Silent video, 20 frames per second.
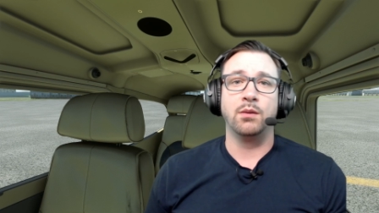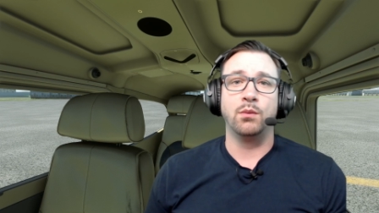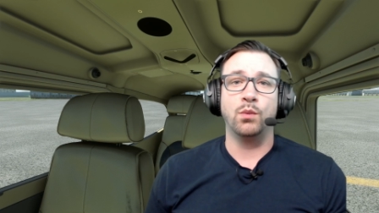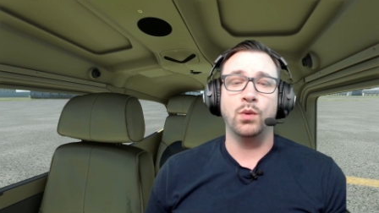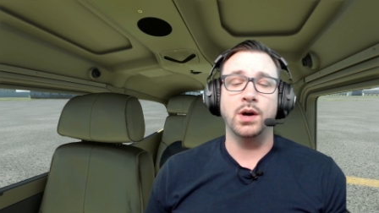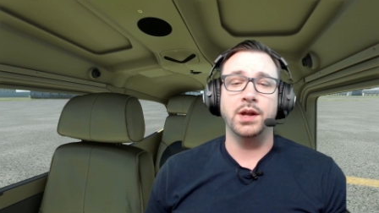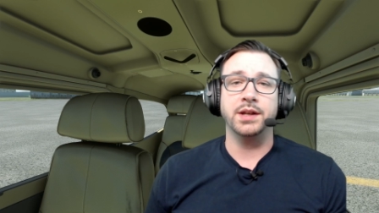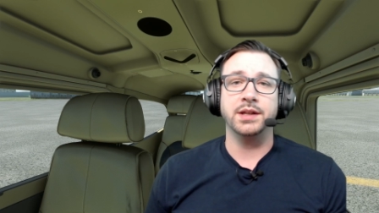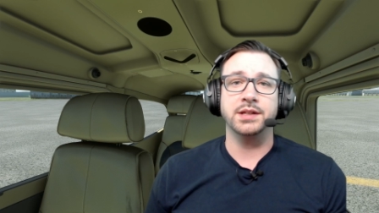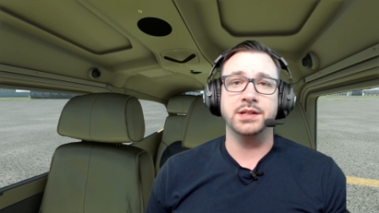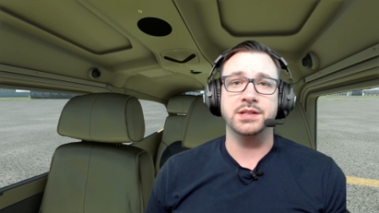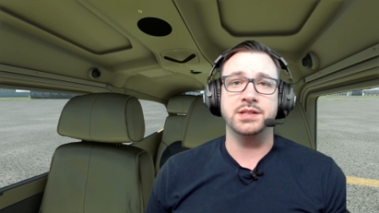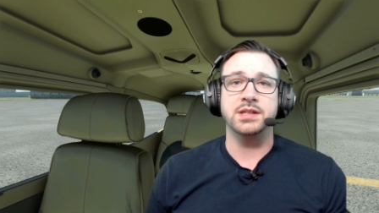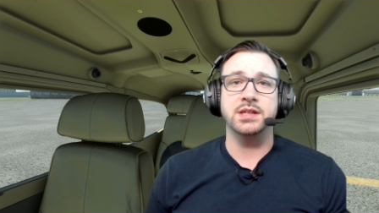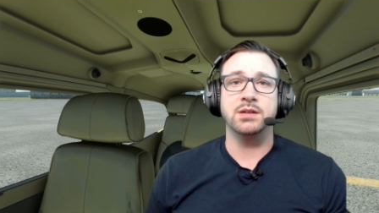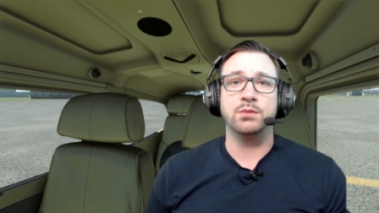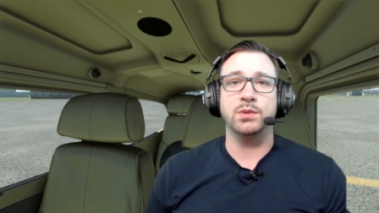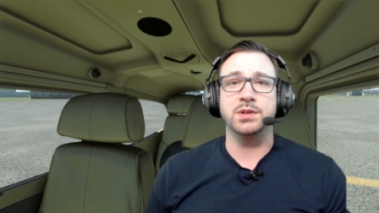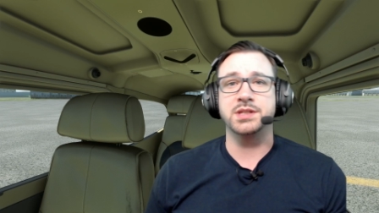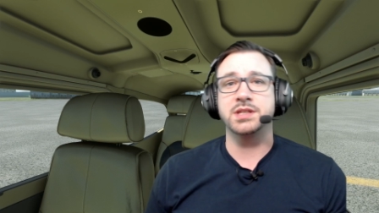One is
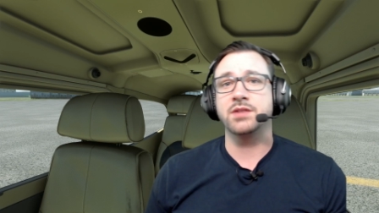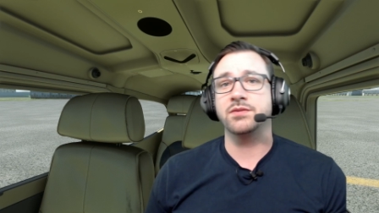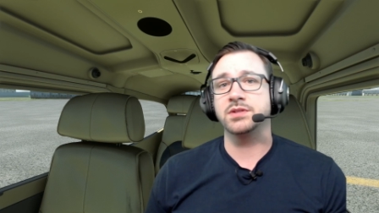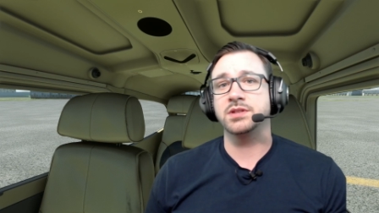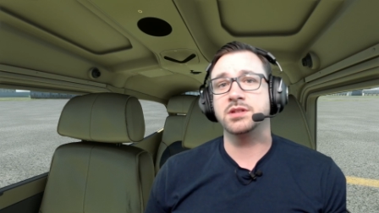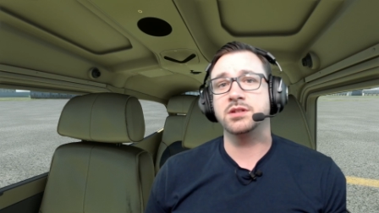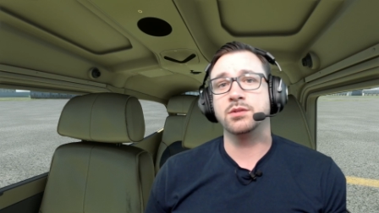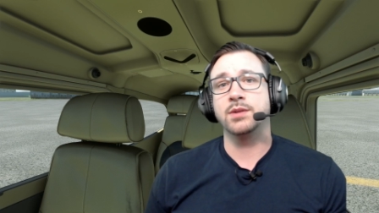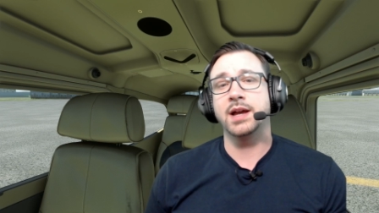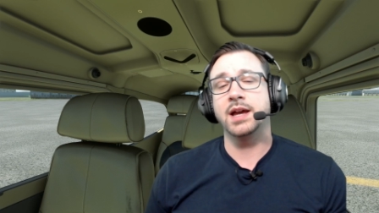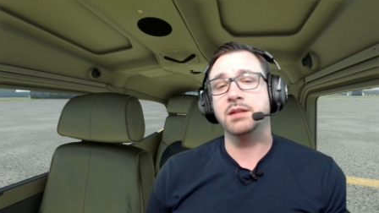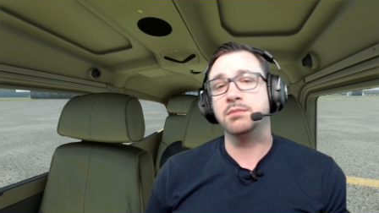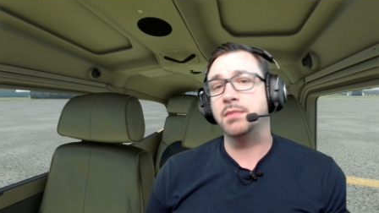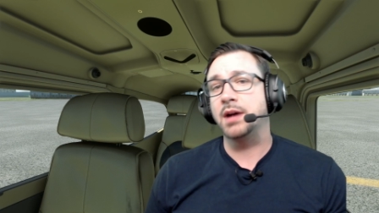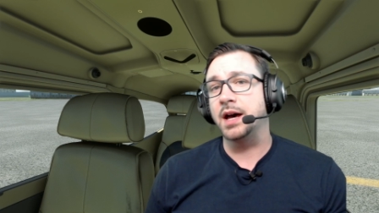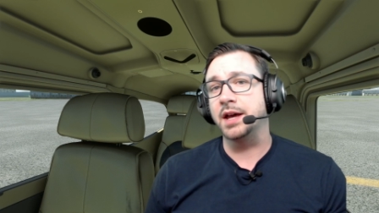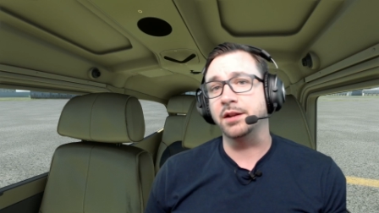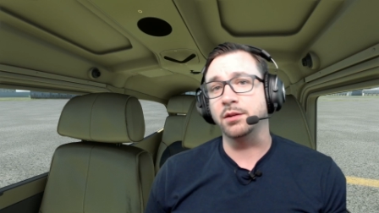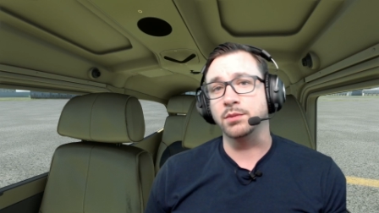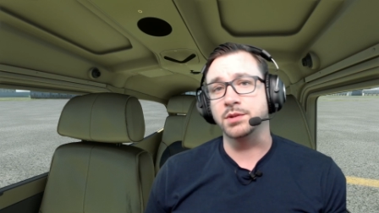the 172N
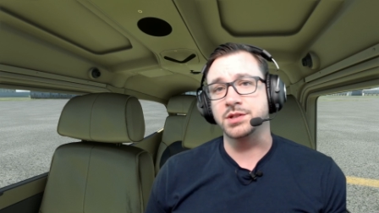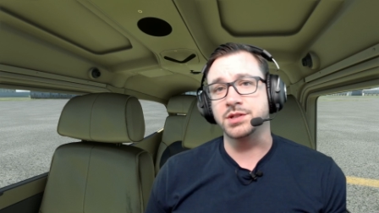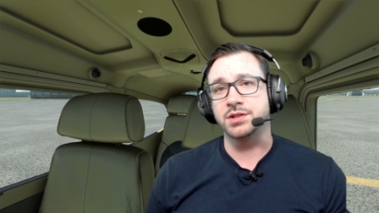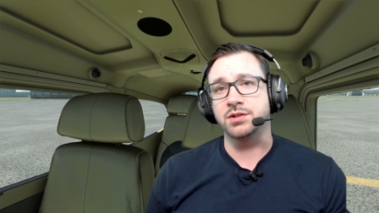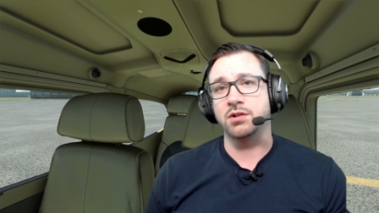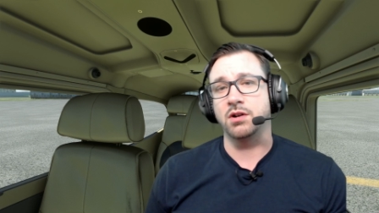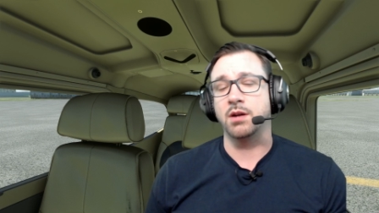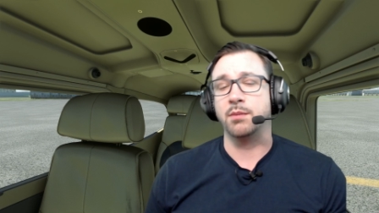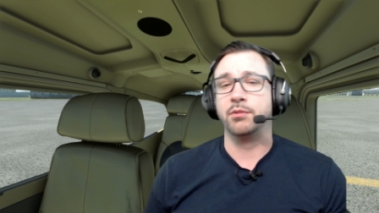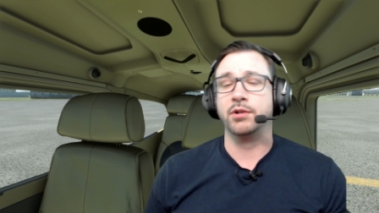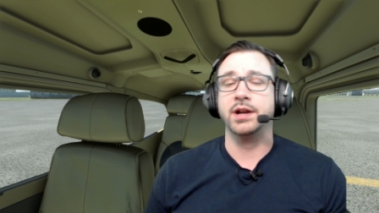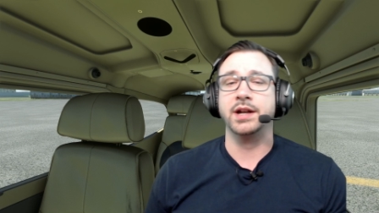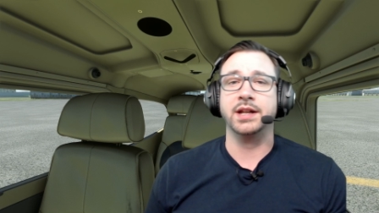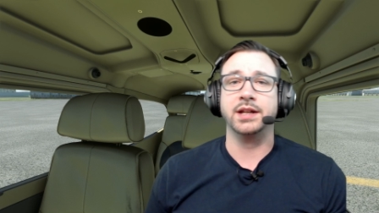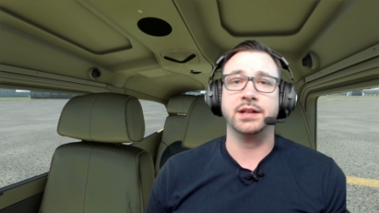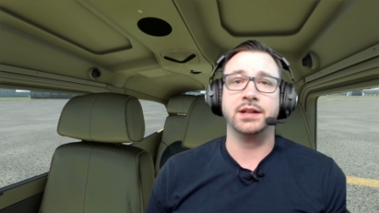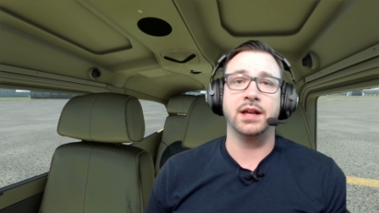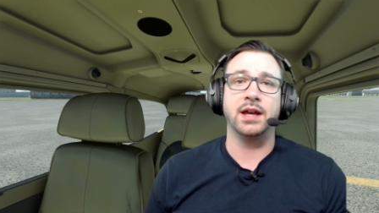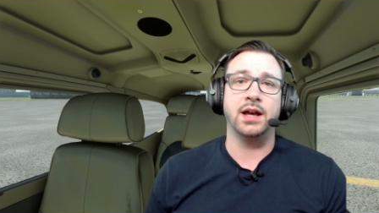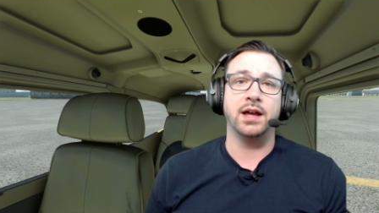model, which is
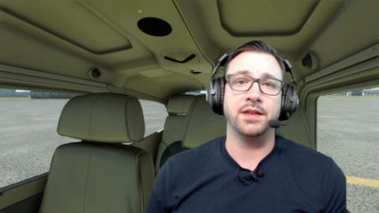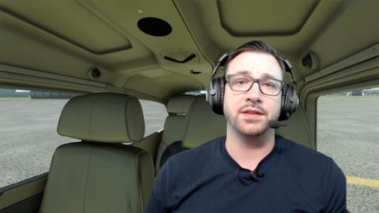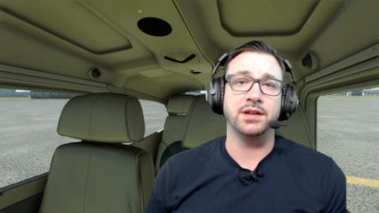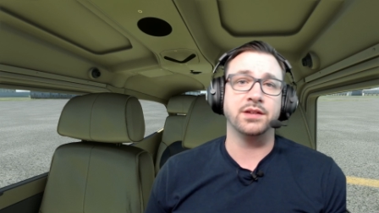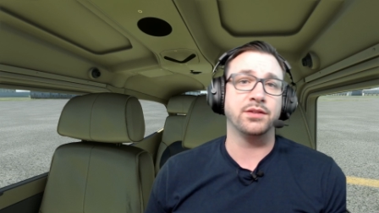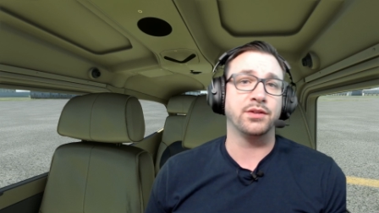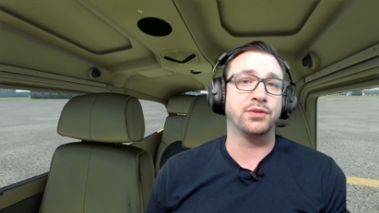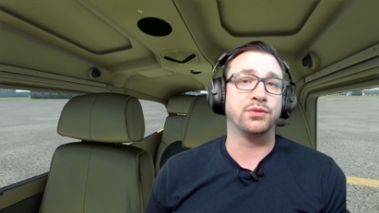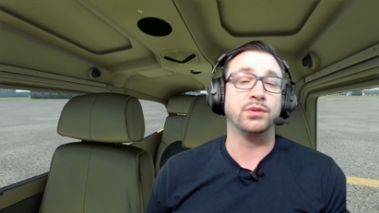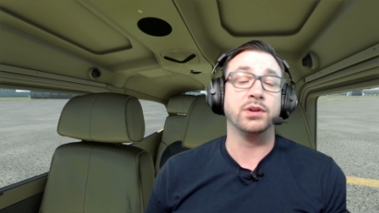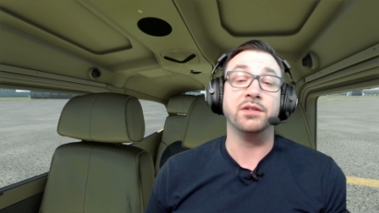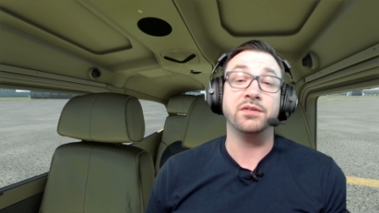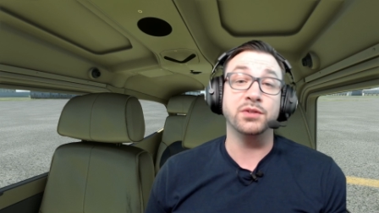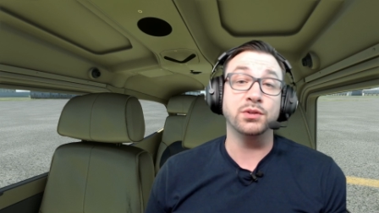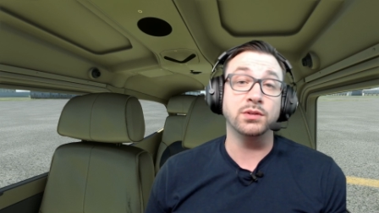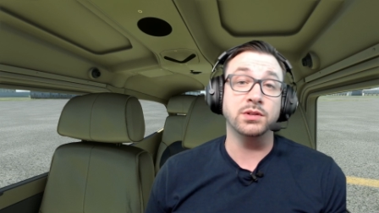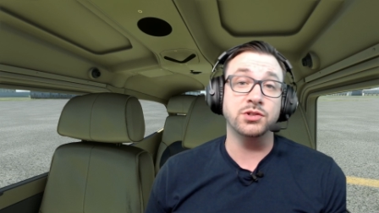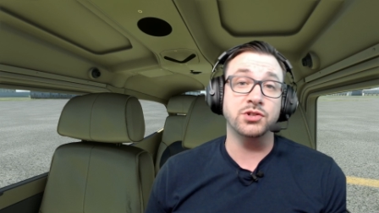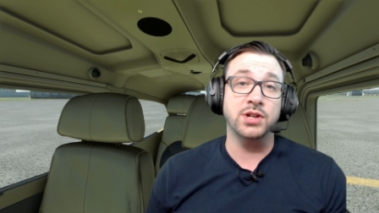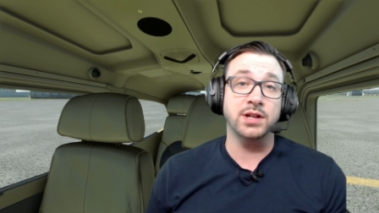carbureted. The other three are
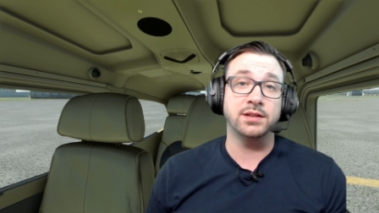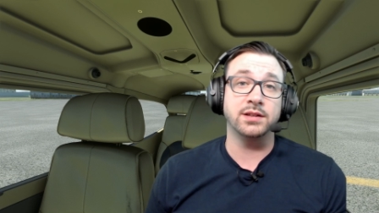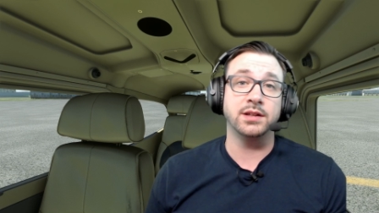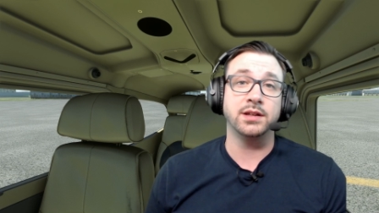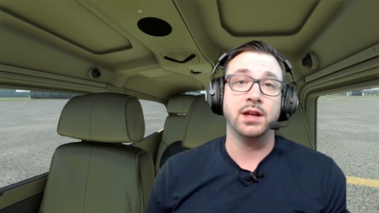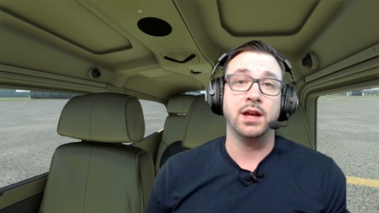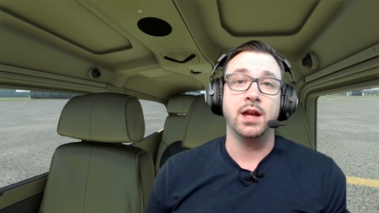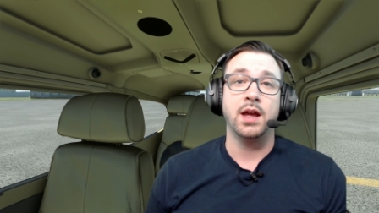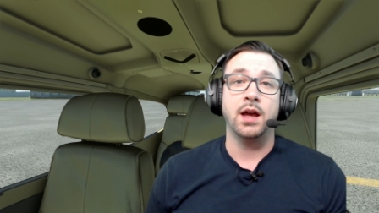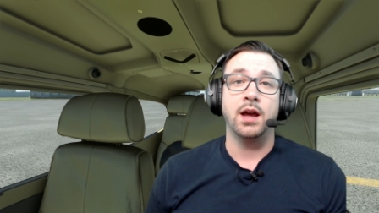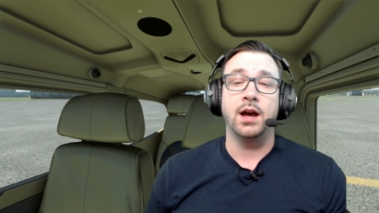fuel injected,